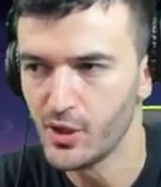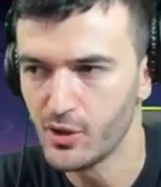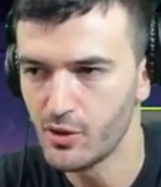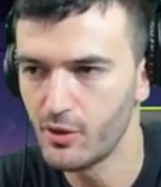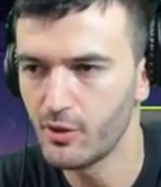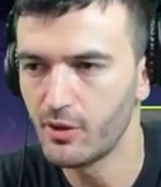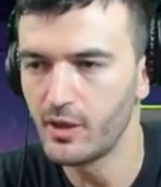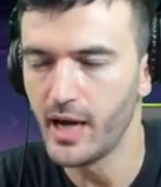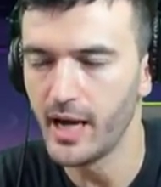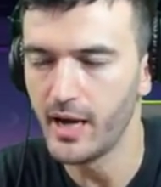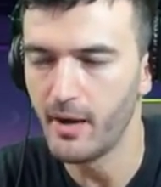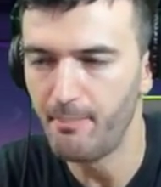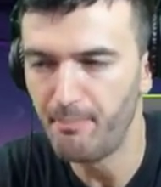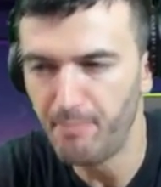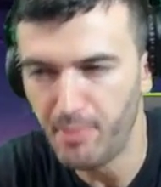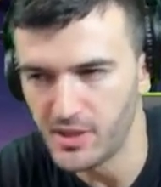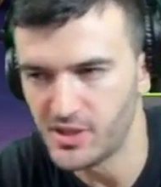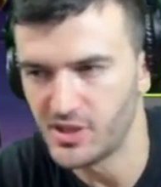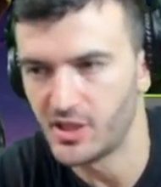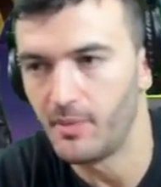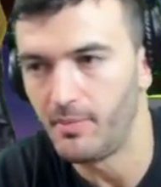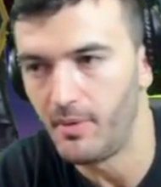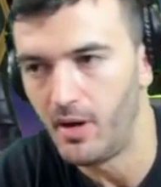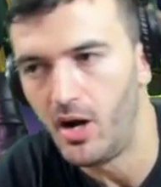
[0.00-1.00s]
You're kind of
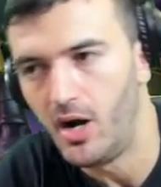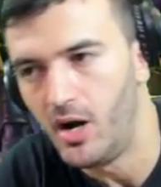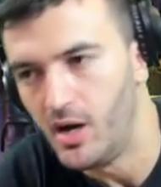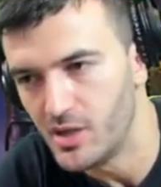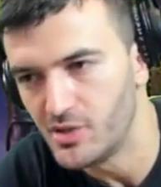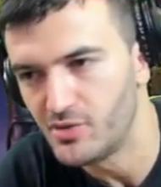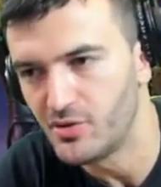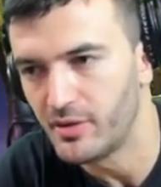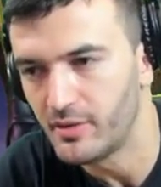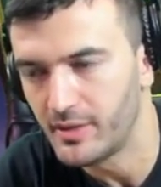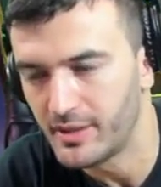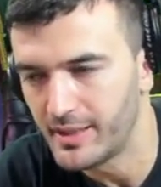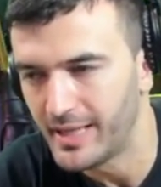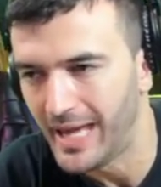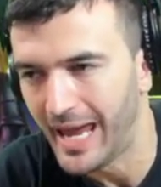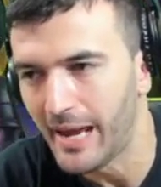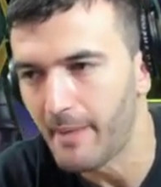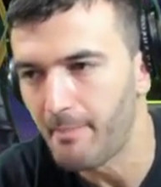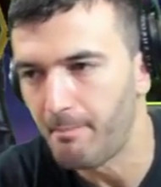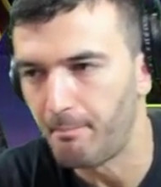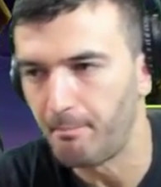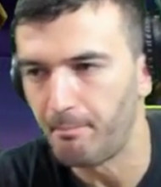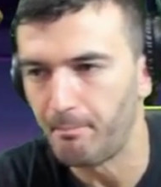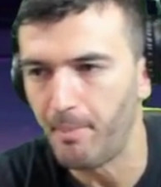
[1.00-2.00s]
punching up
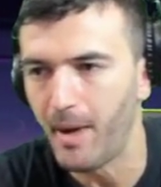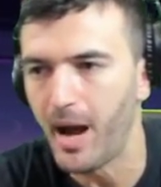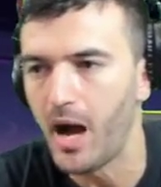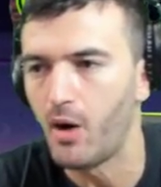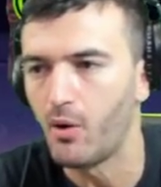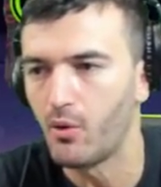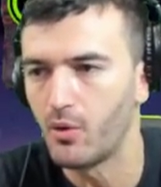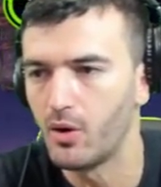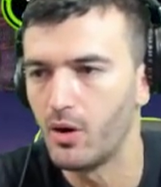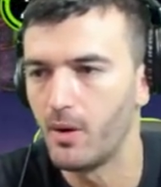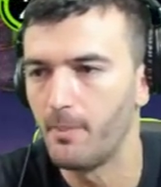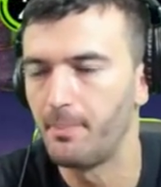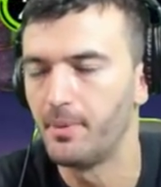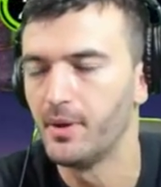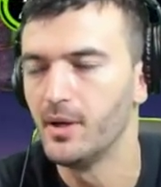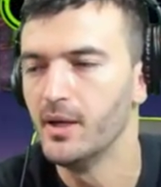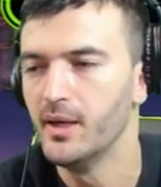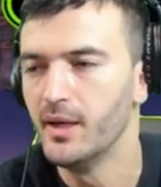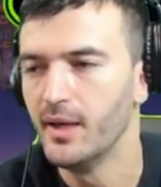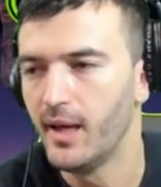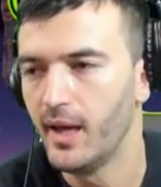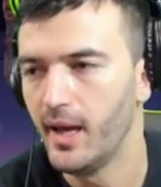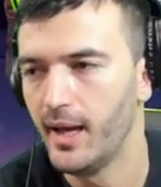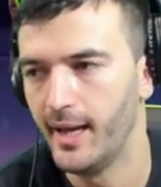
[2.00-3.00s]
100k power up,
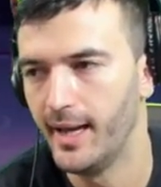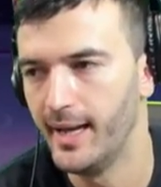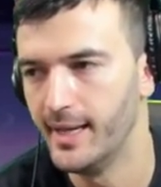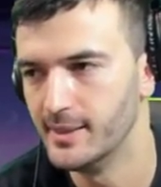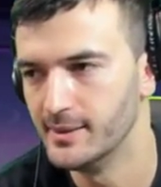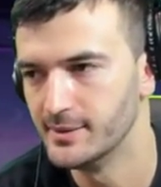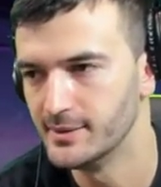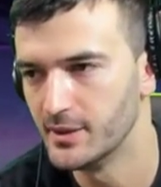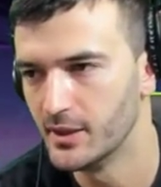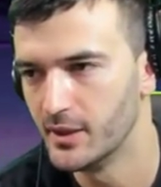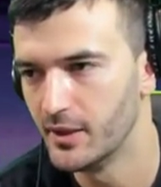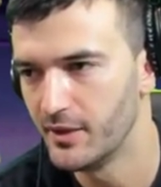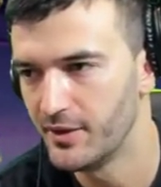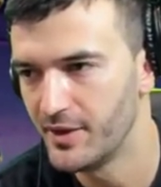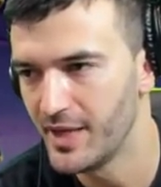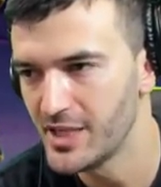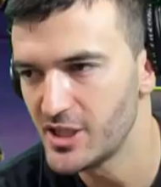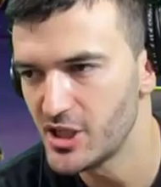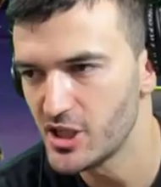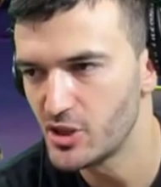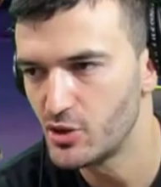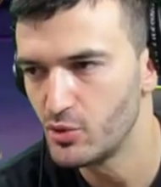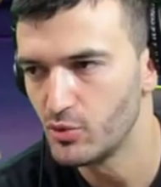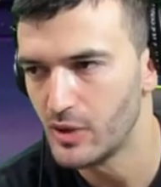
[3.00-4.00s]
and they
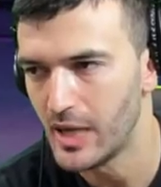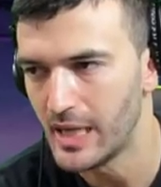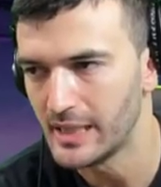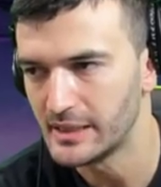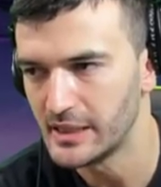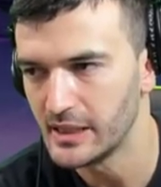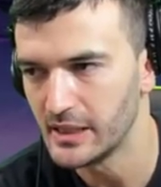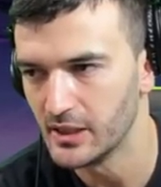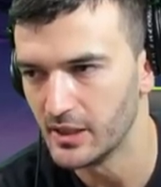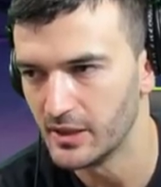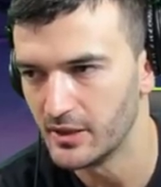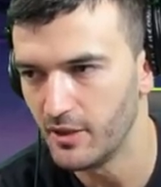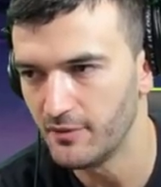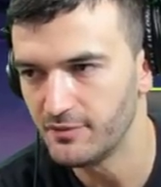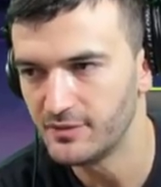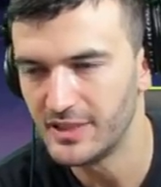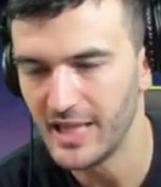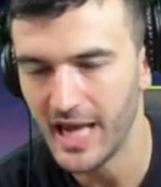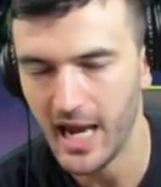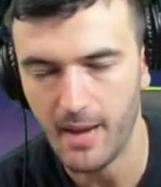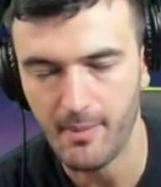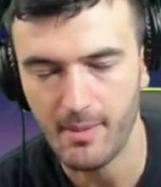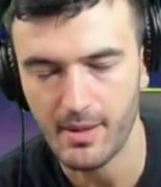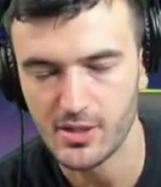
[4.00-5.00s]
just do not deal enough
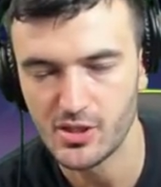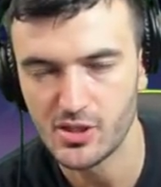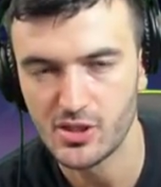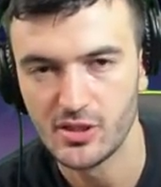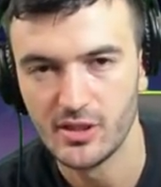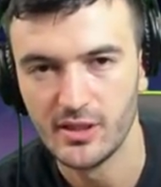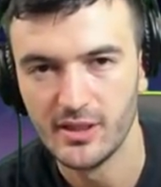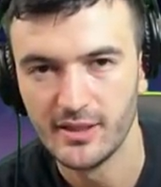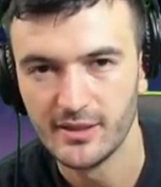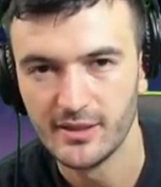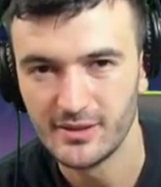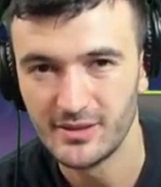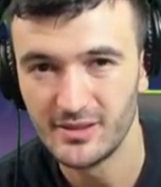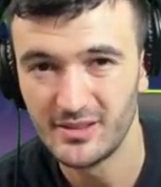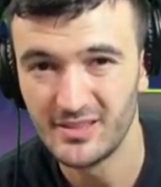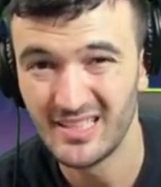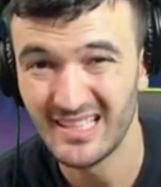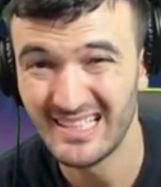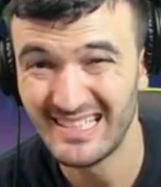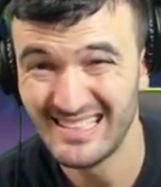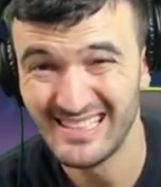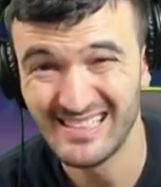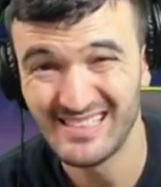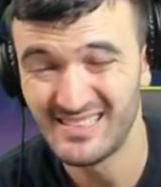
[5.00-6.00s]
damage
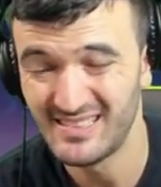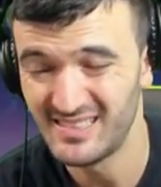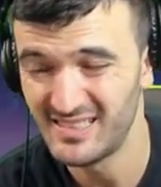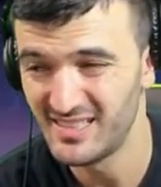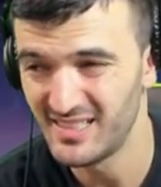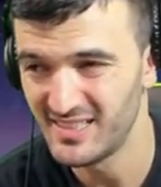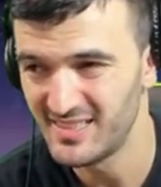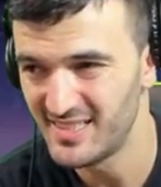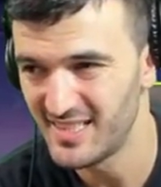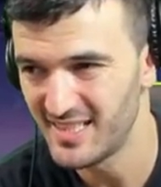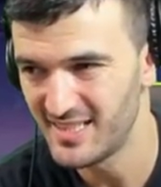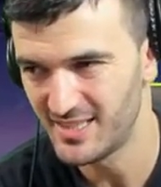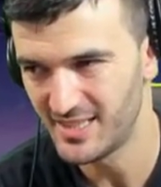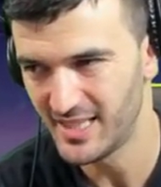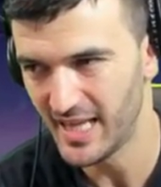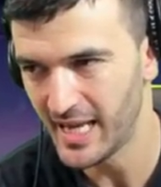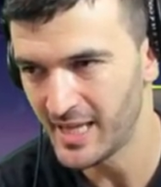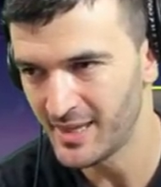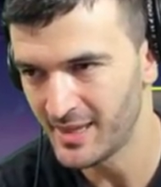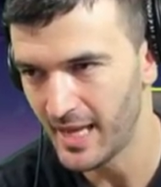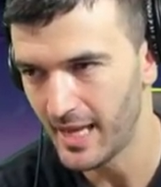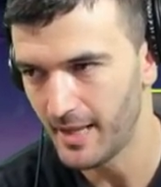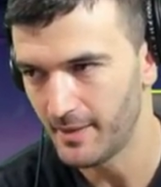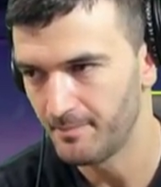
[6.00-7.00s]
to
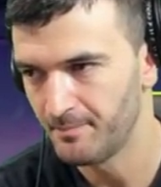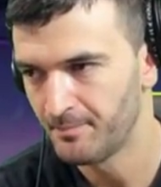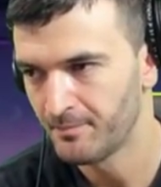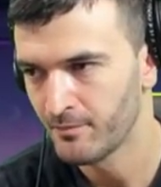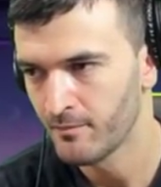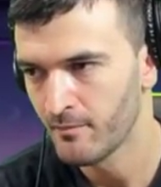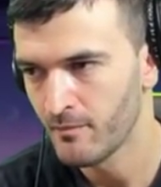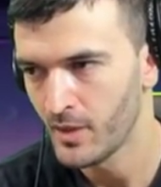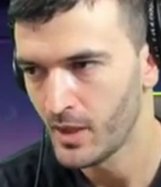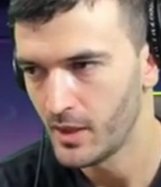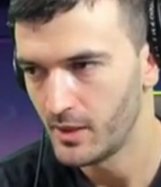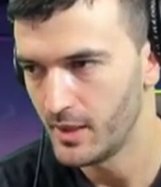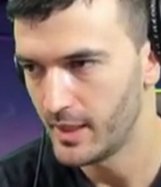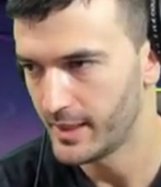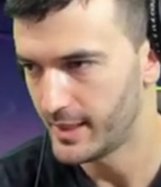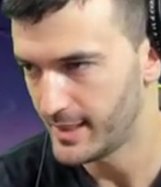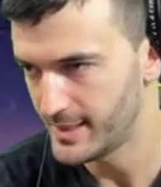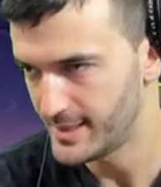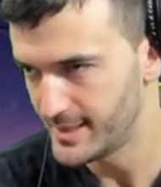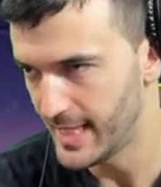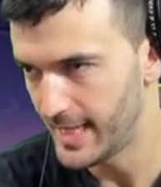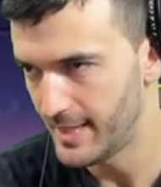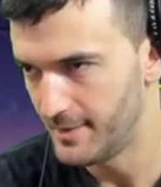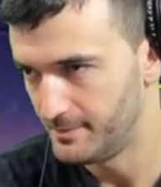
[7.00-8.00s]
sustain that, like I
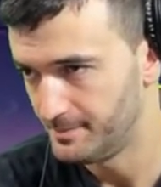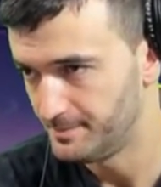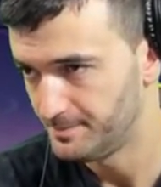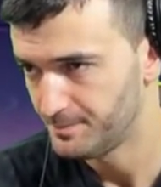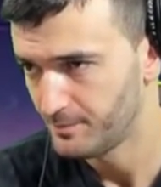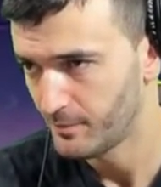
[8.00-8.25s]
said.